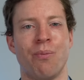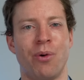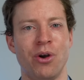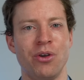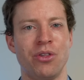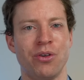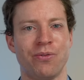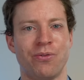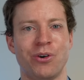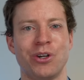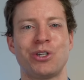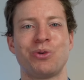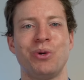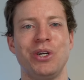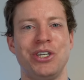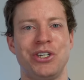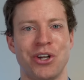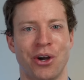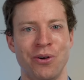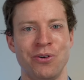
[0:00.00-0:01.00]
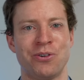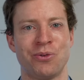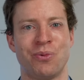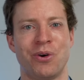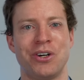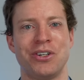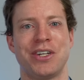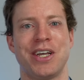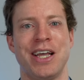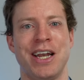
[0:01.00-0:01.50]
both of which we
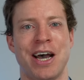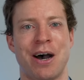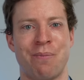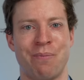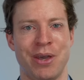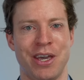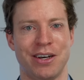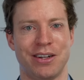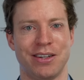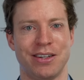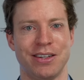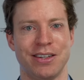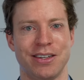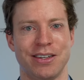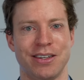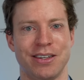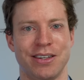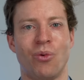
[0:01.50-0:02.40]
don't want in our meal.